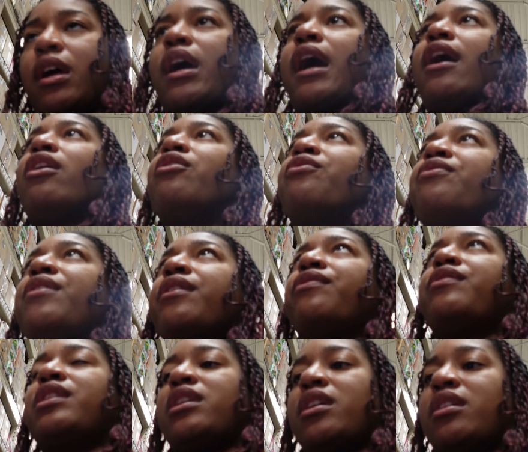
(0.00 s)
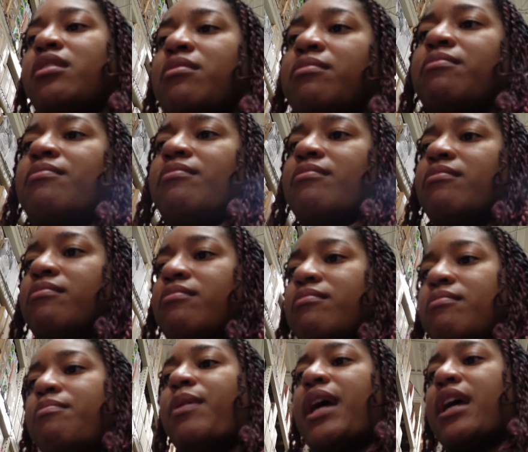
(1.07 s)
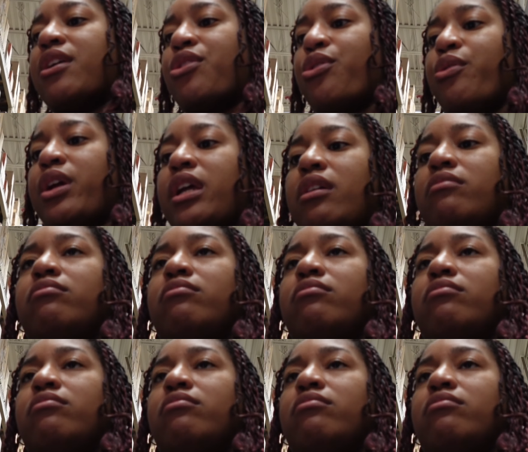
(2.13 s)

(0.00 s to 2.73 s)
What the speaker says: Aisle 50, Bay 3.